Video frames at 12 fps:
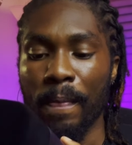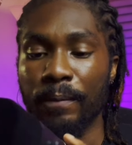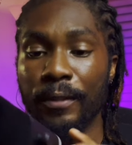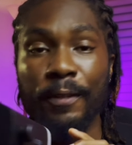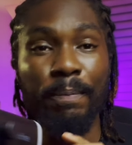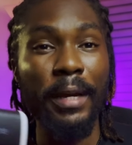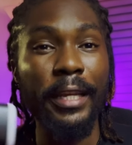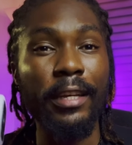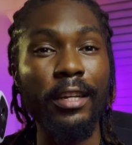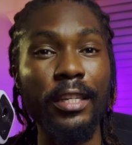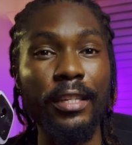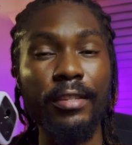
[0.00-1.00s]
This mic
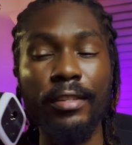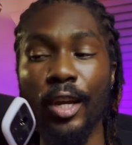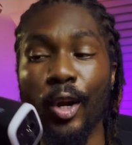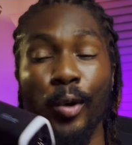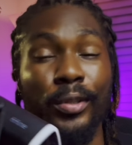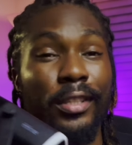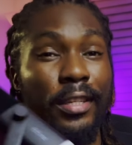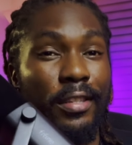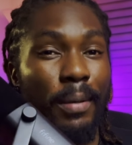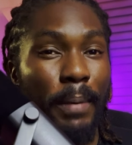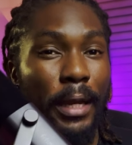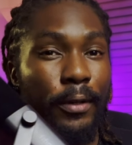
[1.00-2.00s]
is a condenser
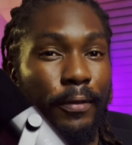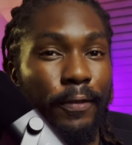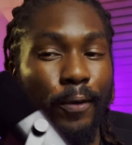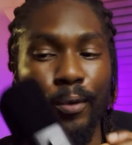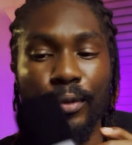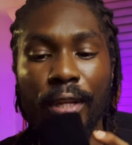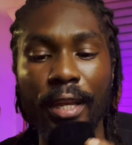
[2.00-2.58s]
microphone.